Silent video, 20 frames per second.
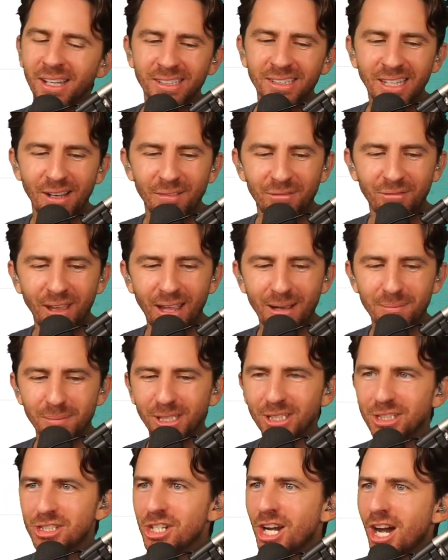It's a
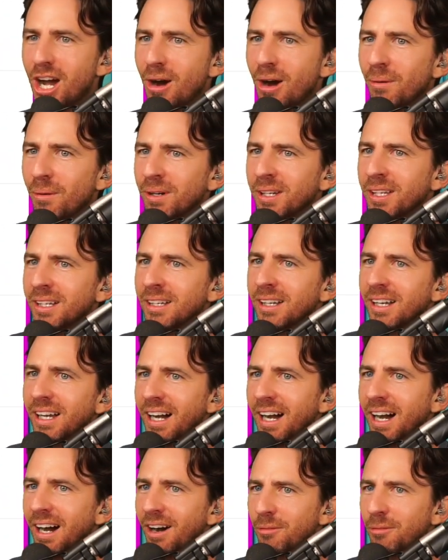family show.
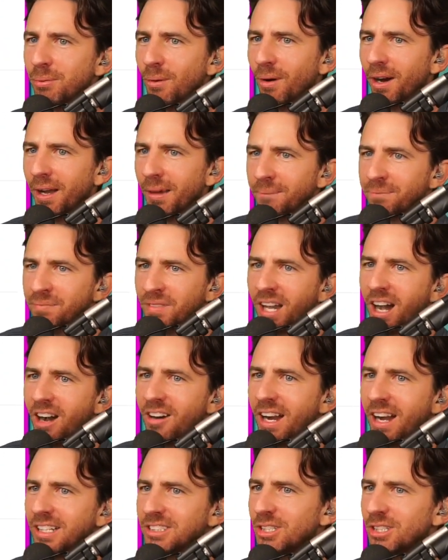Oh, boy. All right.